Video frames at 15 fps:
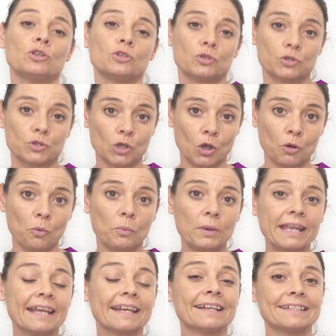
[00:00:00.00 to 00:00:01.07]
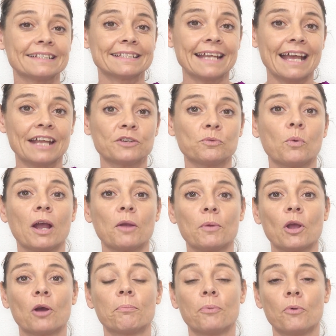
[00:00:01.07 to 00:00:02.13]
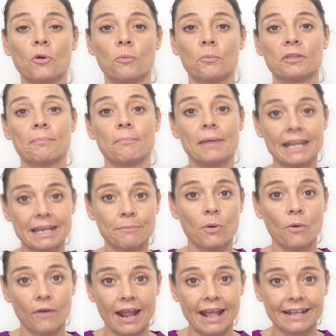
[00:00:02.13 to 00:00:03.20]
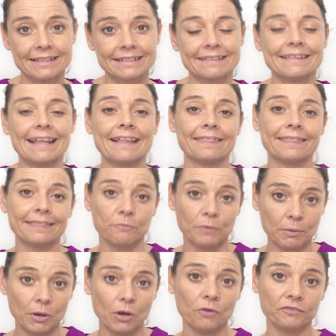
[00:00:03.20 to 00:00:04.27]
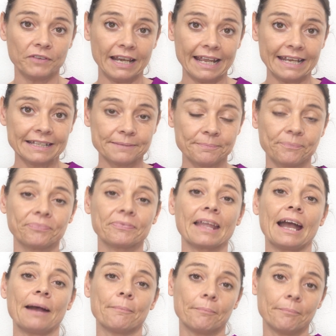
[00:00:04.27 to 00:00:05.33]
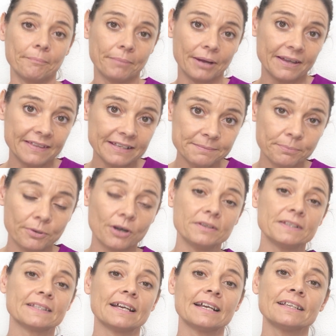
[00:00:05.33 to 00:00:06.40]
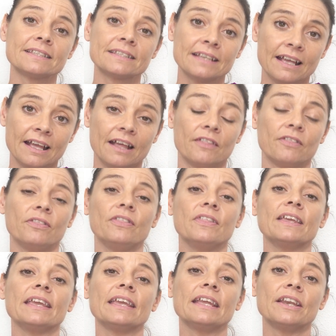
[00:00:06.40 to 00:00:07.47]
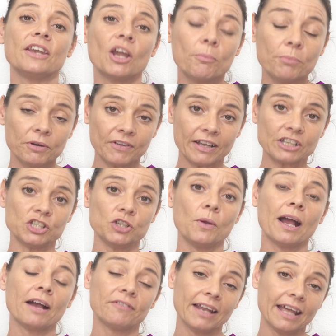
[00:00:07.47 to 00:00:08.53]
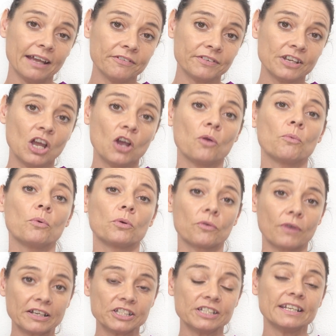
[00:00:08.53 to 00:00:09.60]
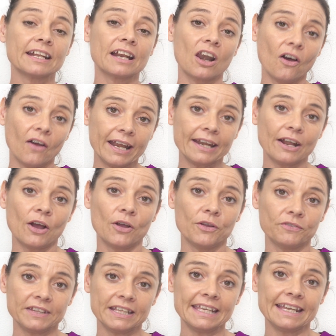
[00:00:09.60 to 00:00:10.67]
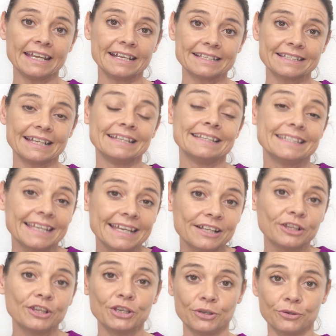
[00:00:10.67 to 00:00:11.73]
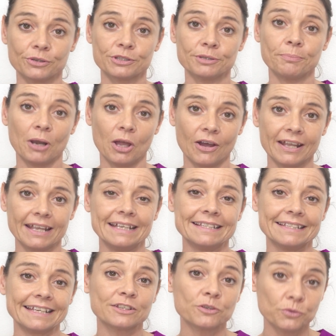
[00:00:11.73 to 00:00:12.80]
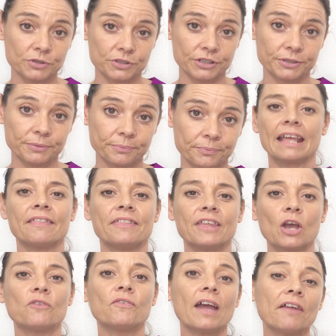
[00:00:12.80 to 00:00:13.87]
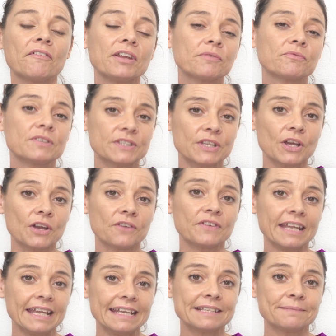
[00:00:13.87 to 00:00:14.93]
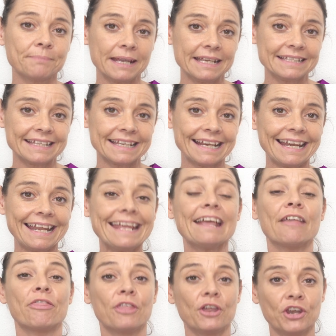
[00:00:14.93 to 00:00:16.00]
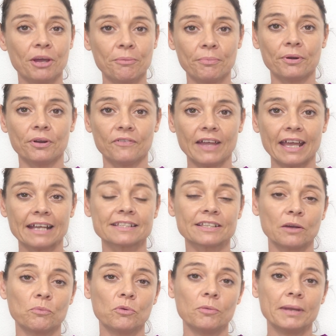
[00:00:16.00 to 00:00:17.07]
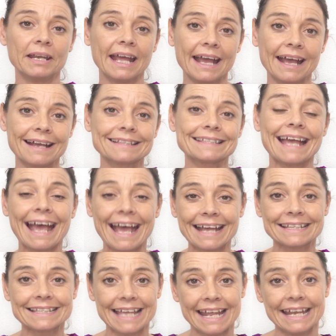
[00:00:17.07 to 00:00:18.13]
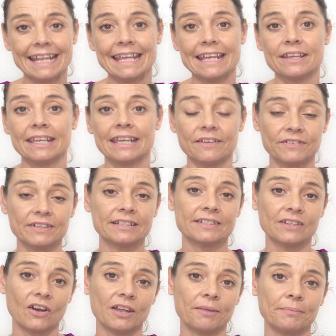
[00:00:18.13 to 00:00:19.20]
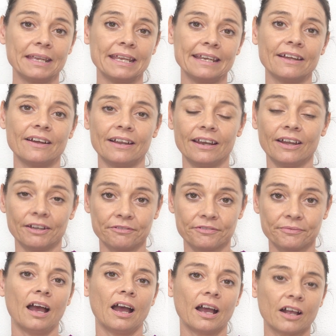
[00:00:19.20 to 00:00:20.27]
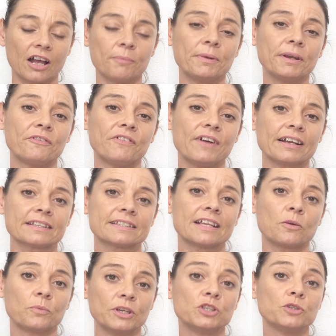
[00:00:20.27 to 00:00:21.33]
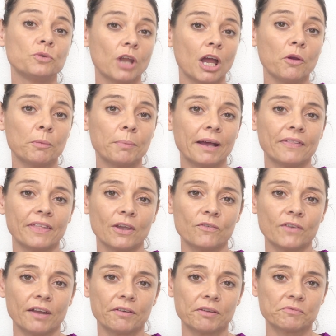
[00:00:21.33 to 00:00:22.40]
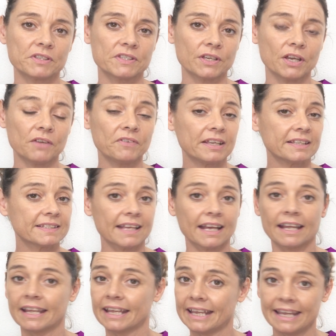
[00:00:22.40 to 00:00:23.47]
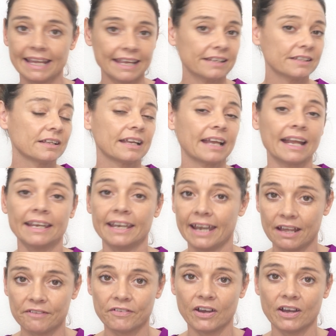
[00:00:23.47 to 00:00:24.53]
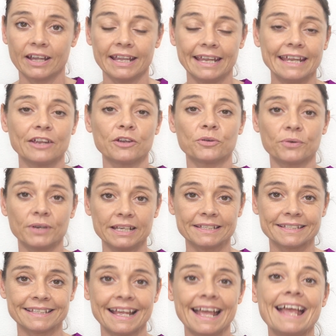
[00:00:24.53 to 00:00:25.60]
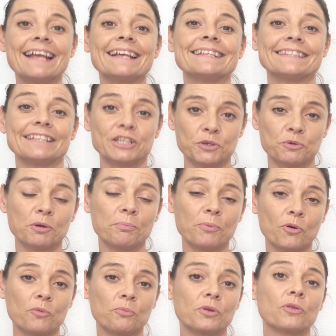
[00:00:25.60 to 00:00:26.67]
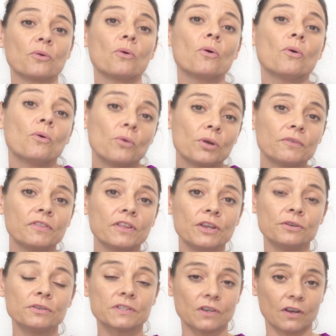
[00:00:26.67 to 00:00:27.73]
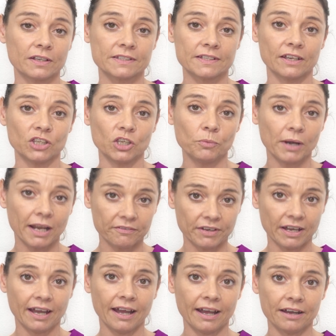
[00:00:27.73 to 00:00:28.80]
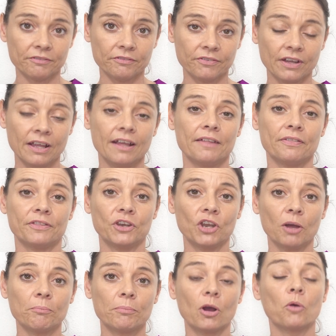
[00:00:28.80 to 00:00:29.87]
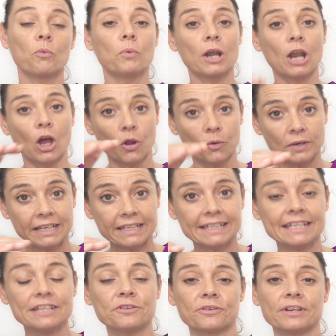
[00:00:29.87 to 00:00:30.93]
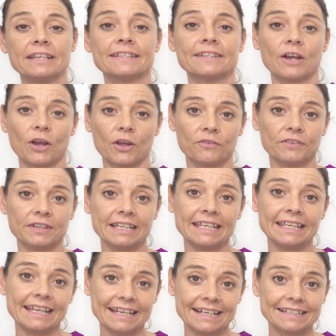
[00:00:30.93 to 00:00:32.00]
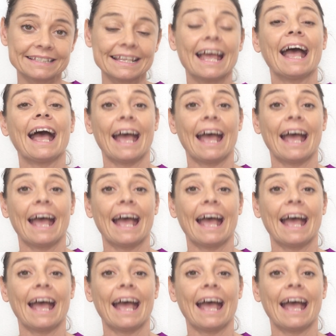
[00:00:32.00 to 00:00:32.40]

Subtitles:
So we can understand why we are born with many more eggs than we will ovulate. And by this process, the number of eggs you have left will gradually decline over the years until your supply is exhausted. The ovarian reserve is basically the number of eggs a woman has at any given time in her life. A couple of facts that we do know about the ovarian reserve is that it can never increase. Since you are born with all of the oocytes that you will ever have, the number will only decrease over the years.